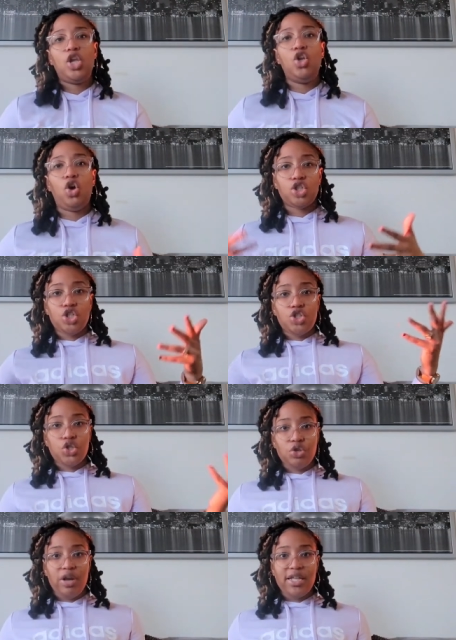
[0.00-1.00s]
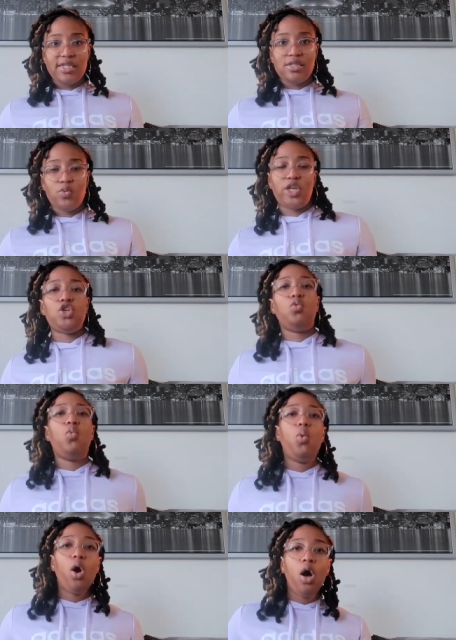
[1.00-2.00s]
not straight when you
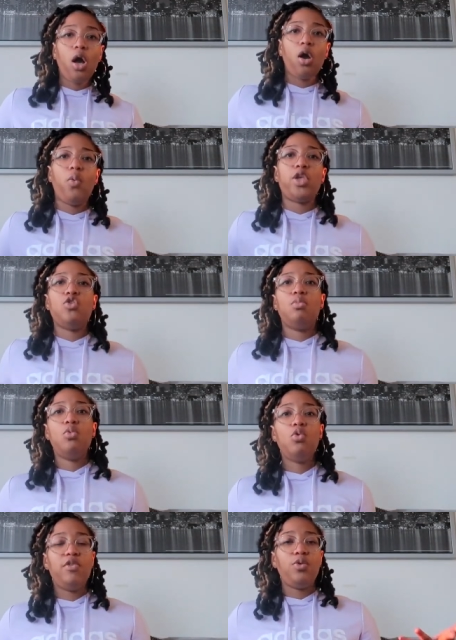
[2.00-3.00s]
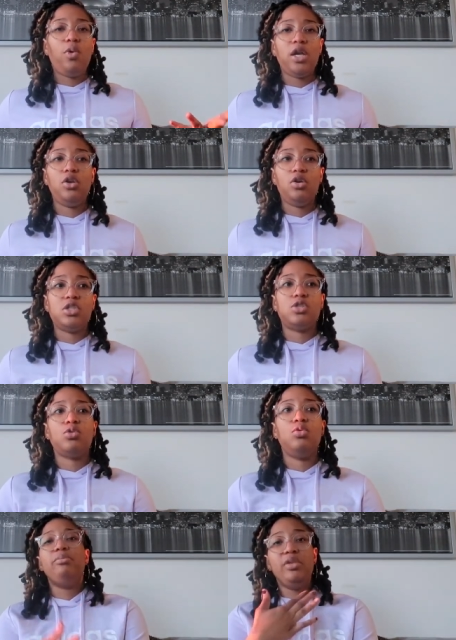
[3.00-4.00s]
walk when you move and whatnot
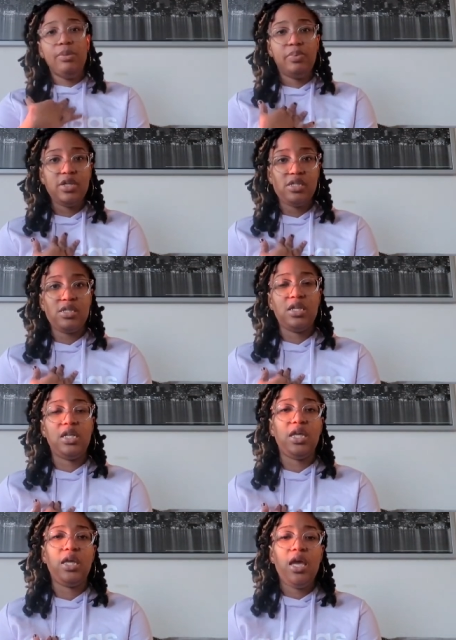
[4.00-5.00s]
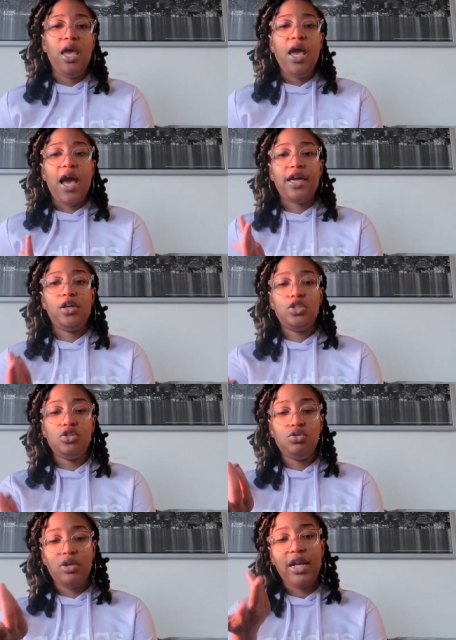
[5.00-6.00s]
so for me personally I got
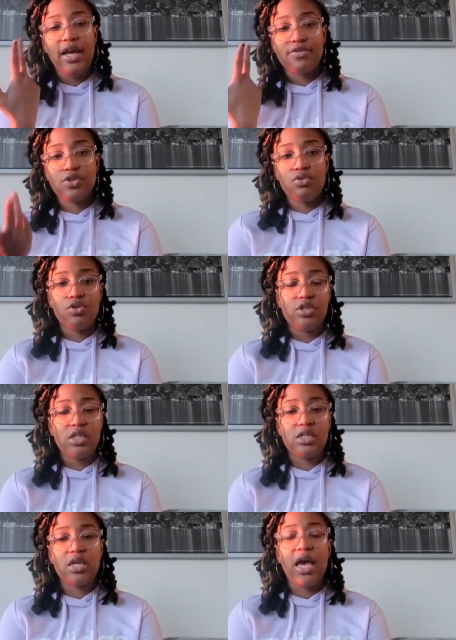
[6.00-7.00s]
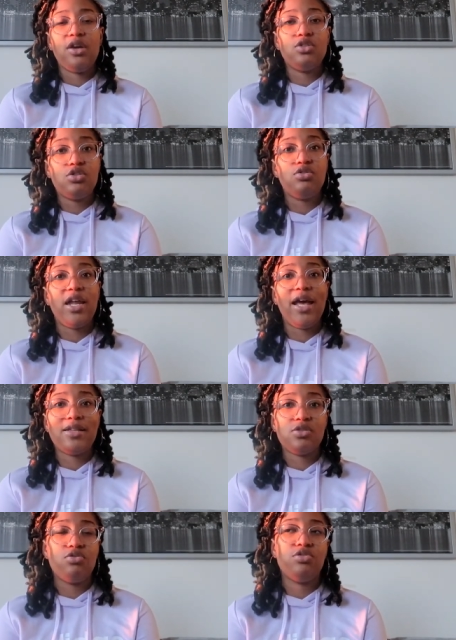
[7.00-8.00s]
to know that I have scoliosis. I got to know that I
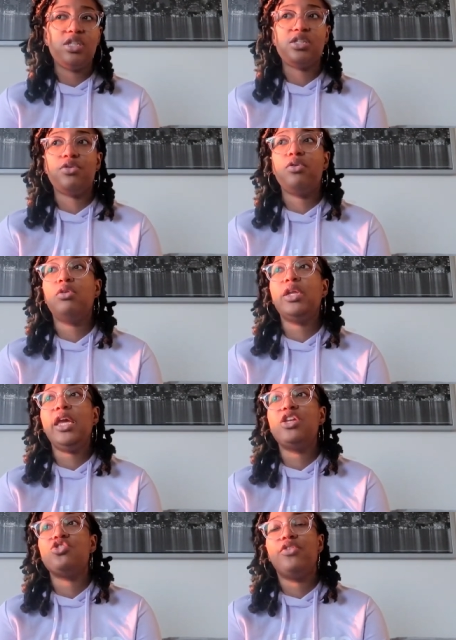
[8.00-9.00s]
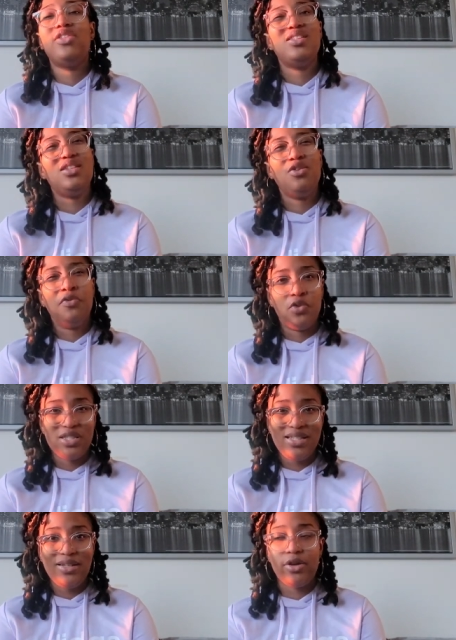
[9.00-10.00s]
had scoliosis around the age of 13 or
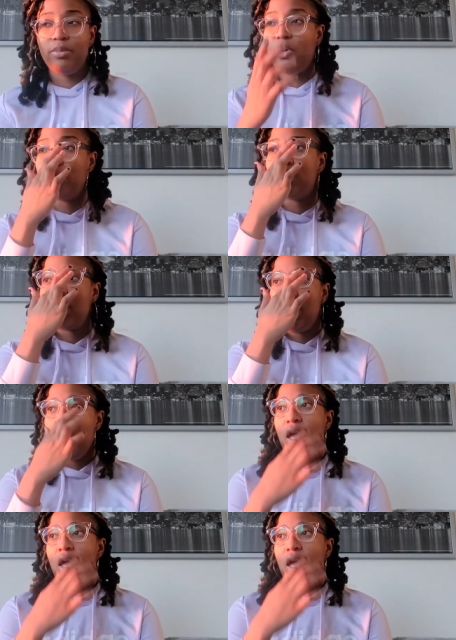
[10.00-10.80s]
14 thereabouts.